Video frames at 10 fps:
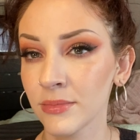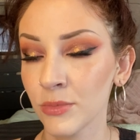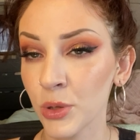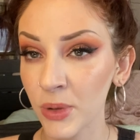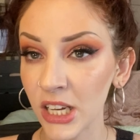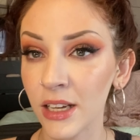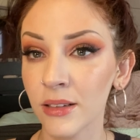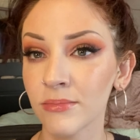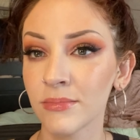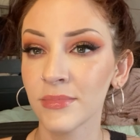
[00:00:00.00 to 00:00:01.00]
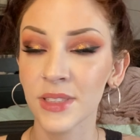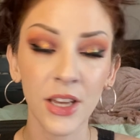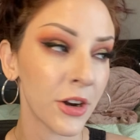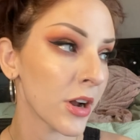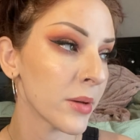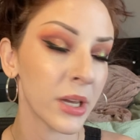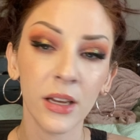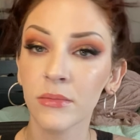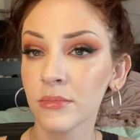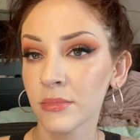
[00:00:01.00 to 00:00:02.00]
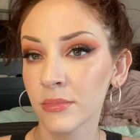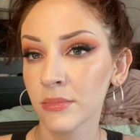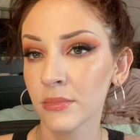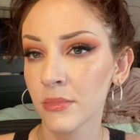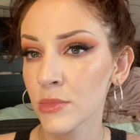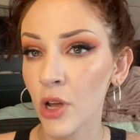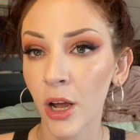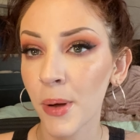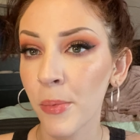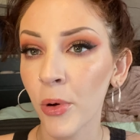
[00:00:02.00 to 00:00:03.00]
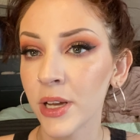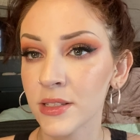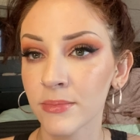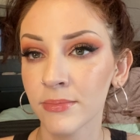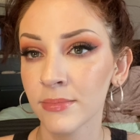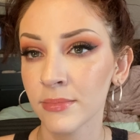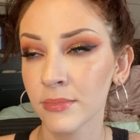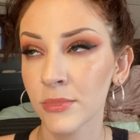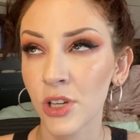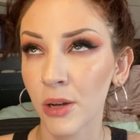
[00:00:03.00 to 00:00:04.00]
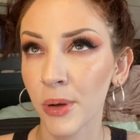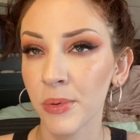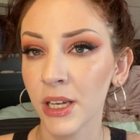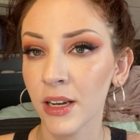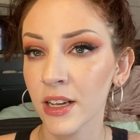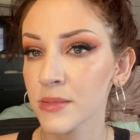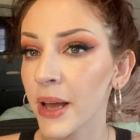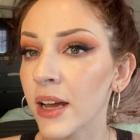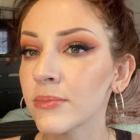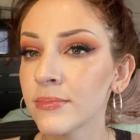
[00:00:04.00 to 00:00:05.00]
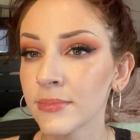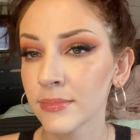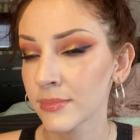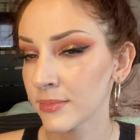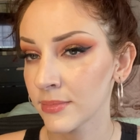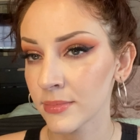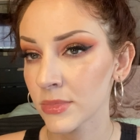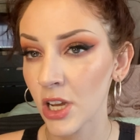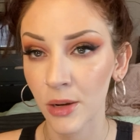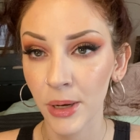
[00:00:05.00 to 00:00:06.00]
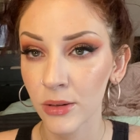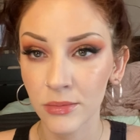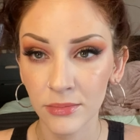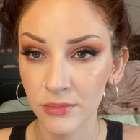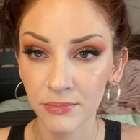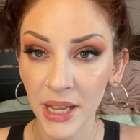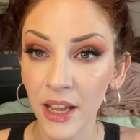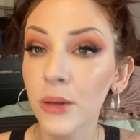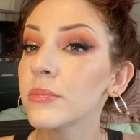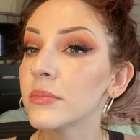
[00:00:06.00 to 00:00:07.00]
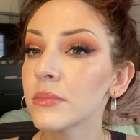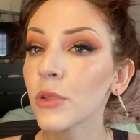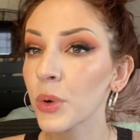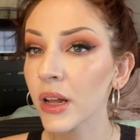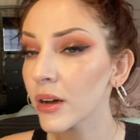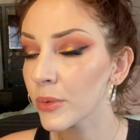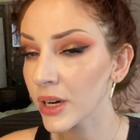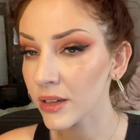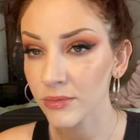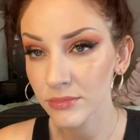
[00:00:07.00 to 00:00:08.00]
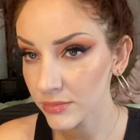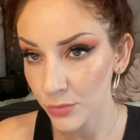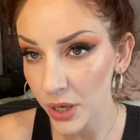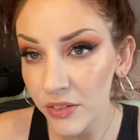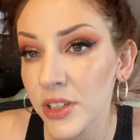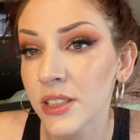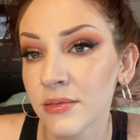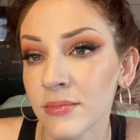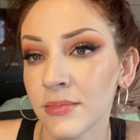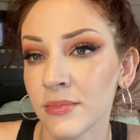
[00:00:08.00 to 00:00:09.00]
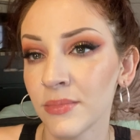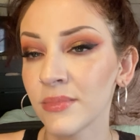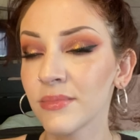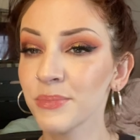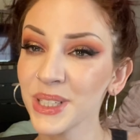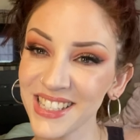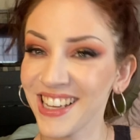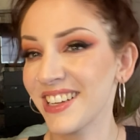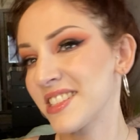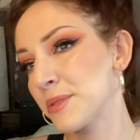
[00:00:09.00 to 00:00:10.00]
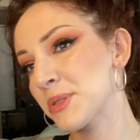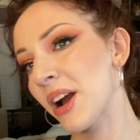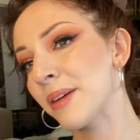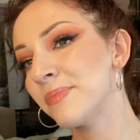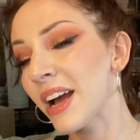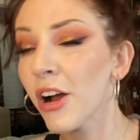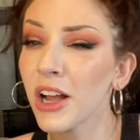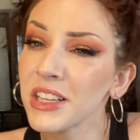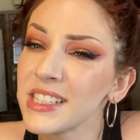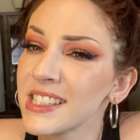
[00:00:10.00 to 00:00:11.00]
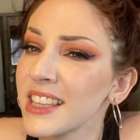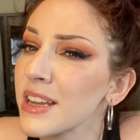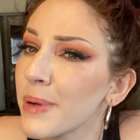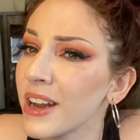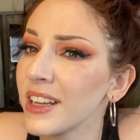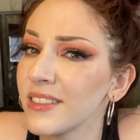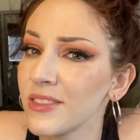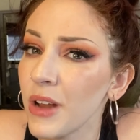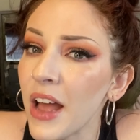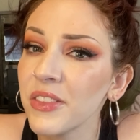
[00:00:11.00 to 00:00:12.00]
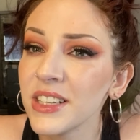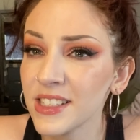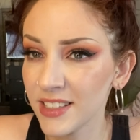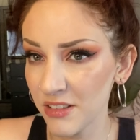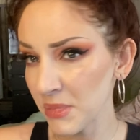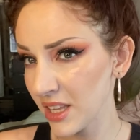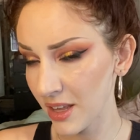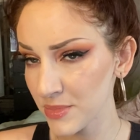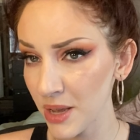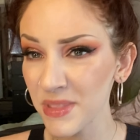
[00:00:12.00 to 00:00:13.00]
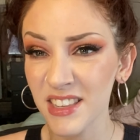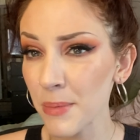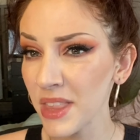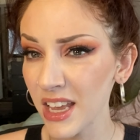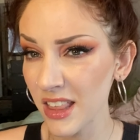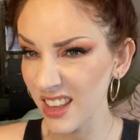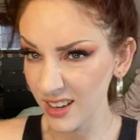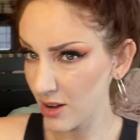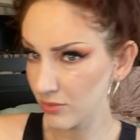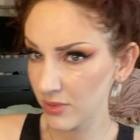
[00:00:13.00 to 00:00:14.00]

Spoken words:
with me in Saudi Arabia, talk about boys, talk about being an expat, talk about makeup, whatever, please like and subscribe, or at least think about it. At least give me a thumbs up, you know.